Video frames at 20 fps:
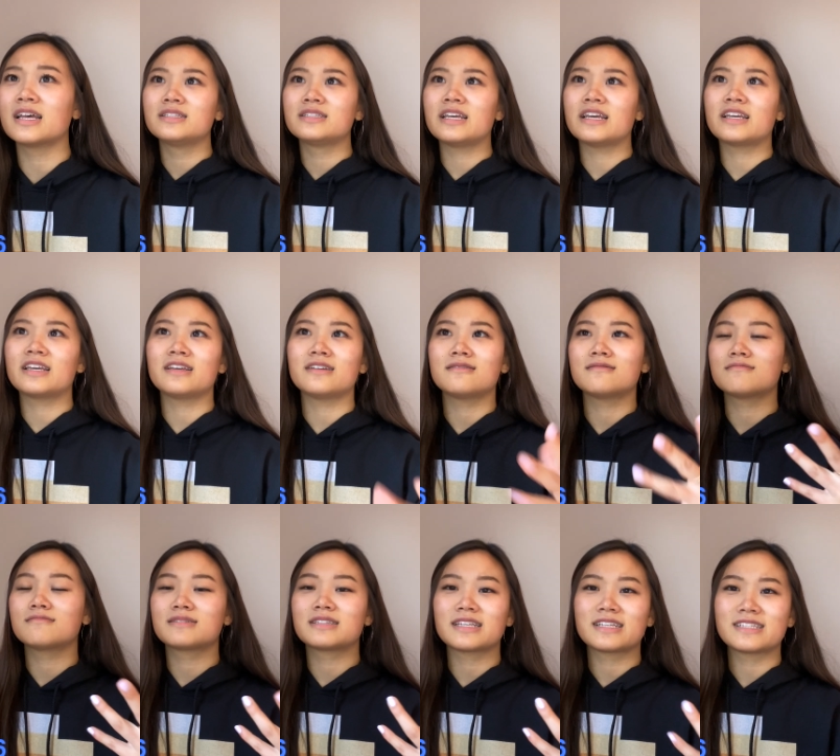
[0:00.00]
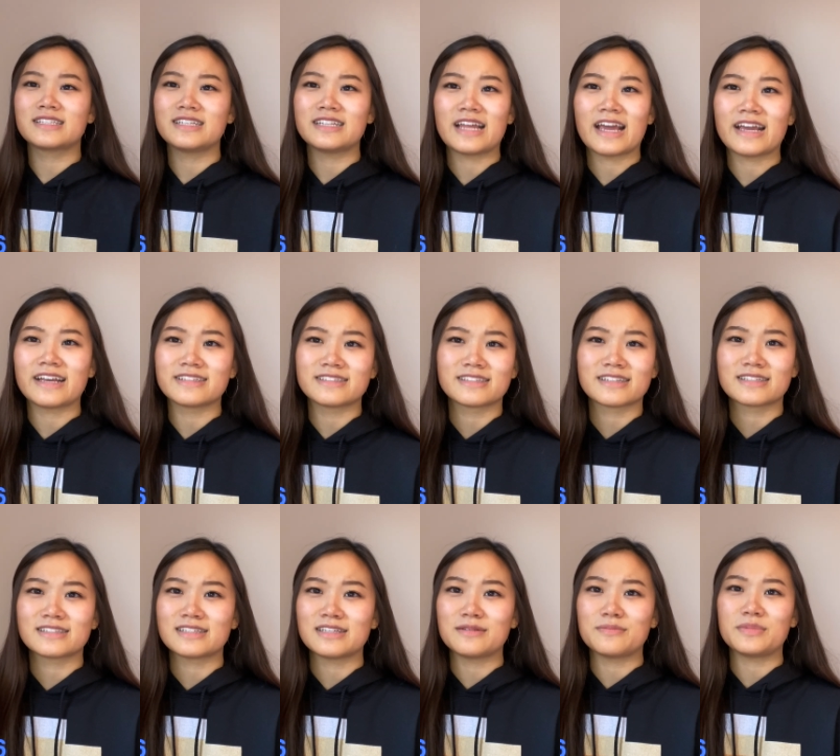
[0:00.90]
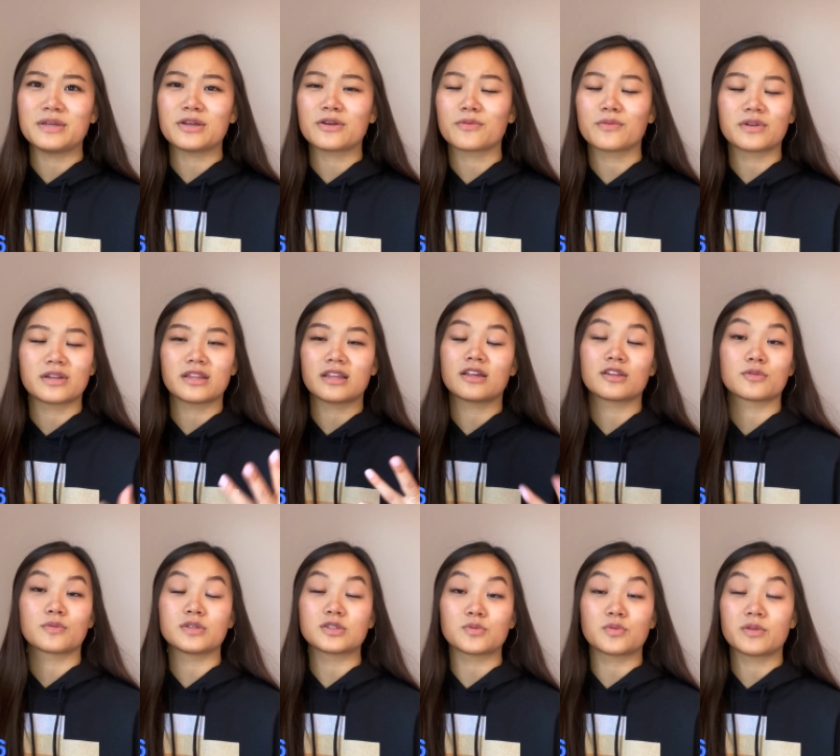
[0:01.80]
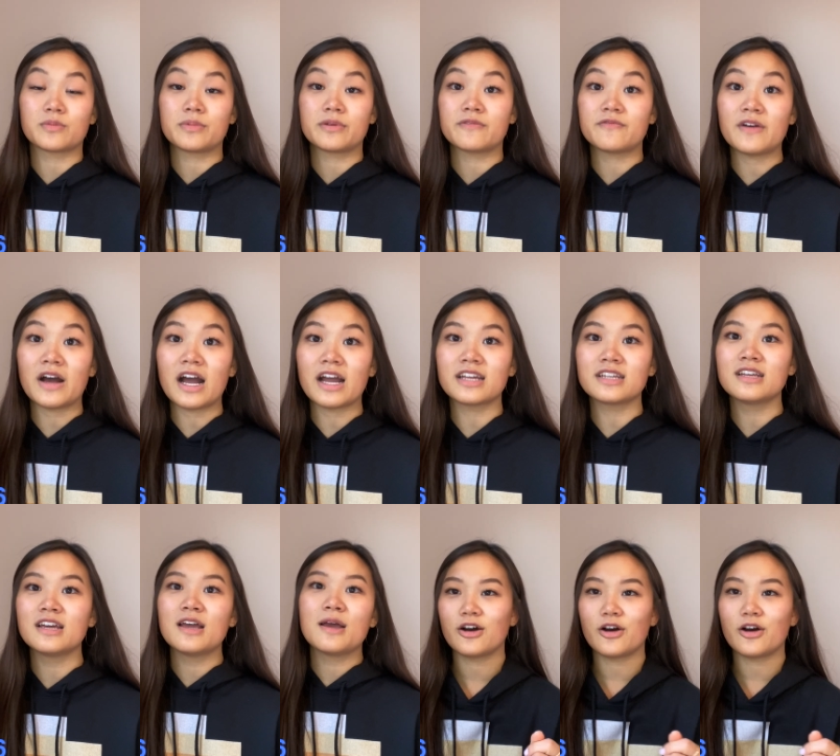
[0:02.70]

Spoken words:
Taking 16A and 16B or one of the other ones would have been fine.